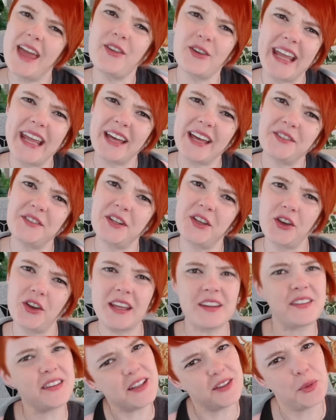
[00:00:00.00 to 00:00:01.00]
your cats and
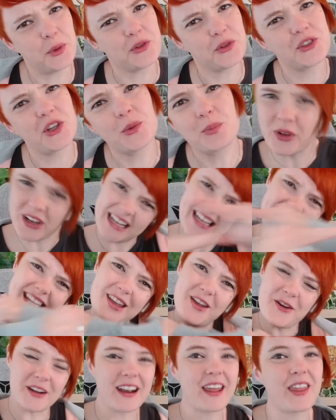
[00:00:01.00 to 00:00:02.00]
cookies, as well as you bringing
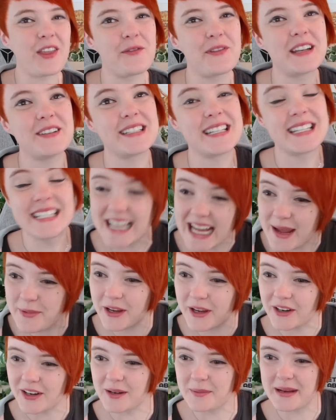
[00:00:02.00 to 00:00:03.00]
you another video. Today we
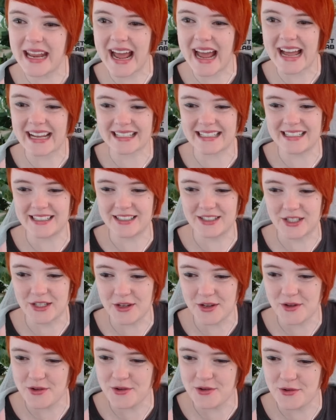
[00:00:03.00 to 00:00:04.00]
are going to be reacting
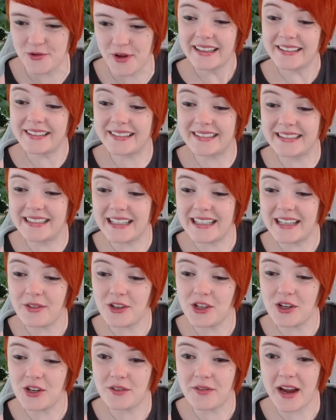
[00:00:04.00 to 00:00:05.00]
to Steven
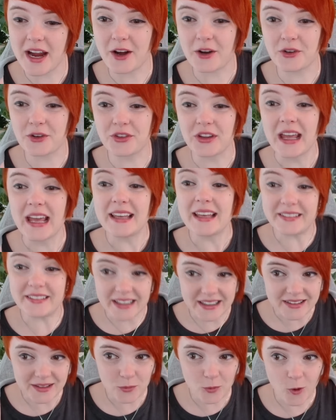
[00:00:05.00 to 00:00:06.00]
Universe
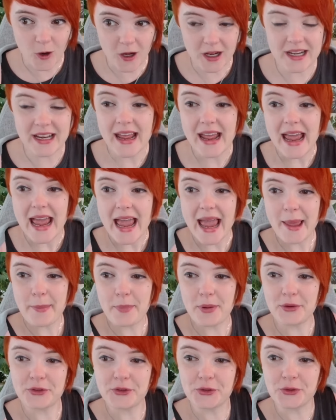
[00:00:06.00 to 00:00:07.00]
Season 1
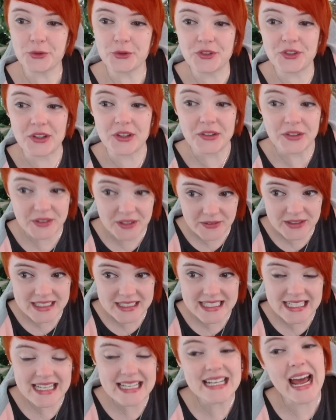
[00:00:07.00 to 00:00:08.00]
Episodes
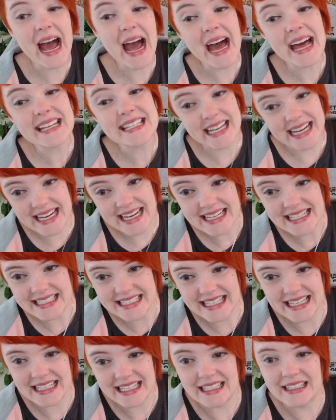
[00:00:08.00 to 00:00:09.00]
17 and
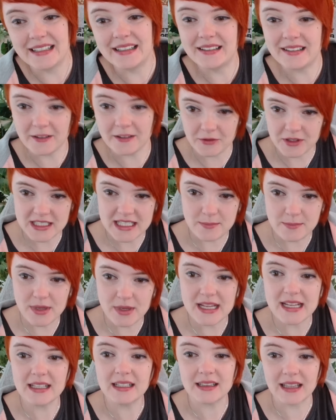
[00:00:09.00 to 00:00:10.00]
18. 17
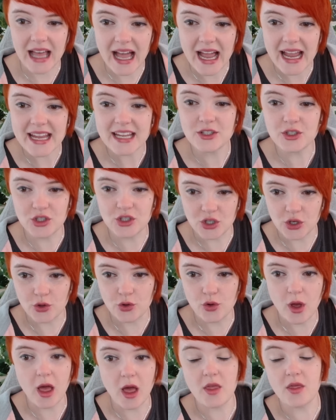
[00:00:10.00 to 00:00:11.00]
being Lion
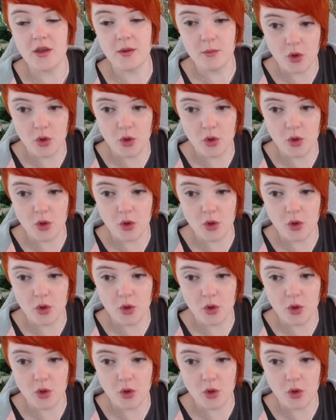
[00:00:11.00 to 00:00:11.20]
2 the